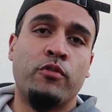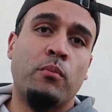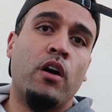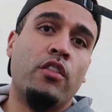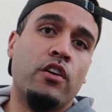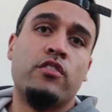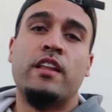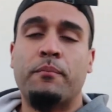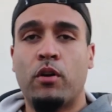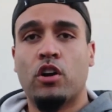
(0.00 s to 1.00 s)
from other
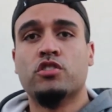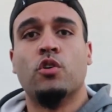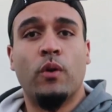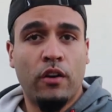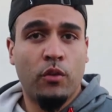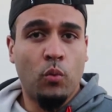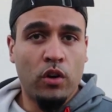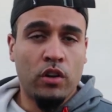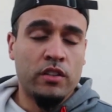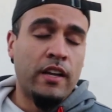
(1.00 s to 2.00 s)
theme parks around the
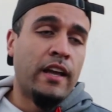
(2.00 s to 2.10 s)
world.